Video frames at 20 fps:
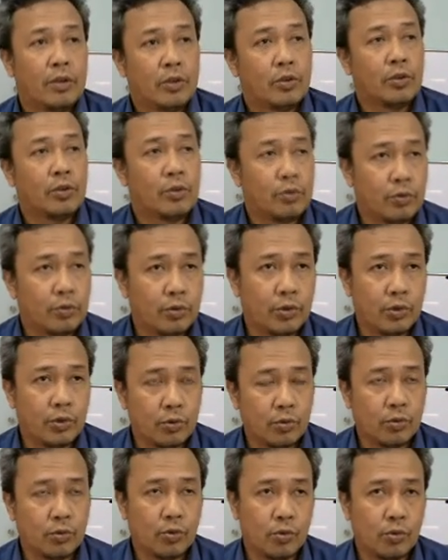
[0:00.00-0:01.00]

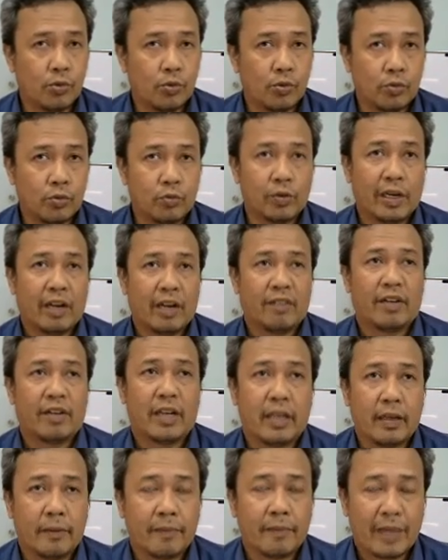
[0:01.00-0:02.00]
you have
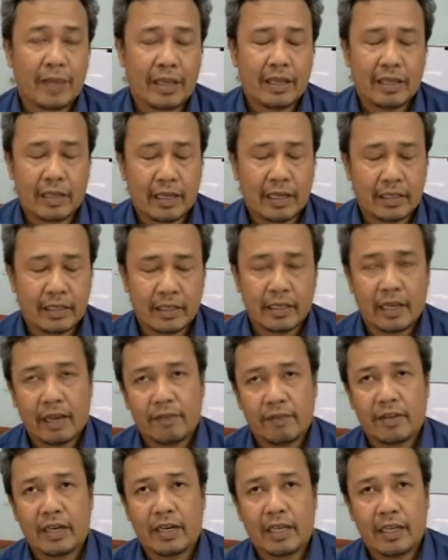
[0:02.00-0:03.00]
any? Does it
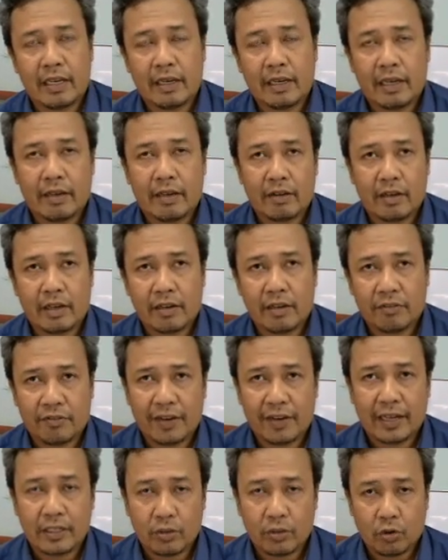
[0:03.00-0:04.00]
have any
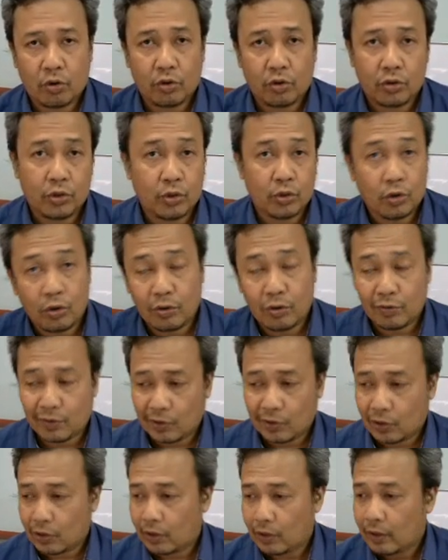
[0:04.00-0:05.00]
effect on your
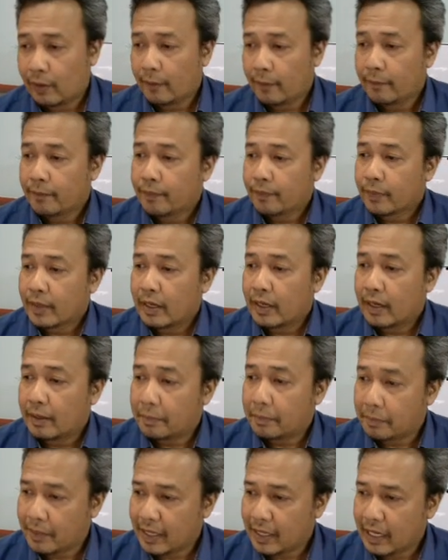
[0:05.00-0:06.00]
overall
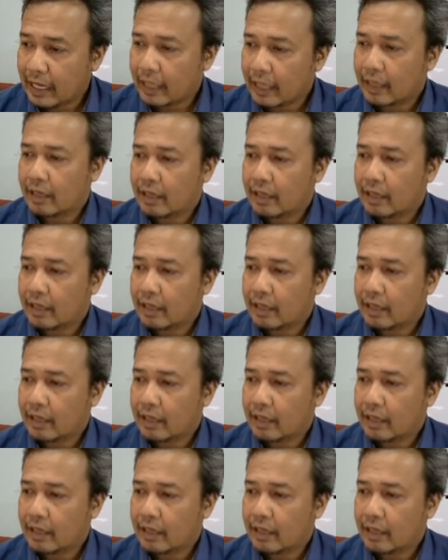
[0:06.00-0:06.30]
being?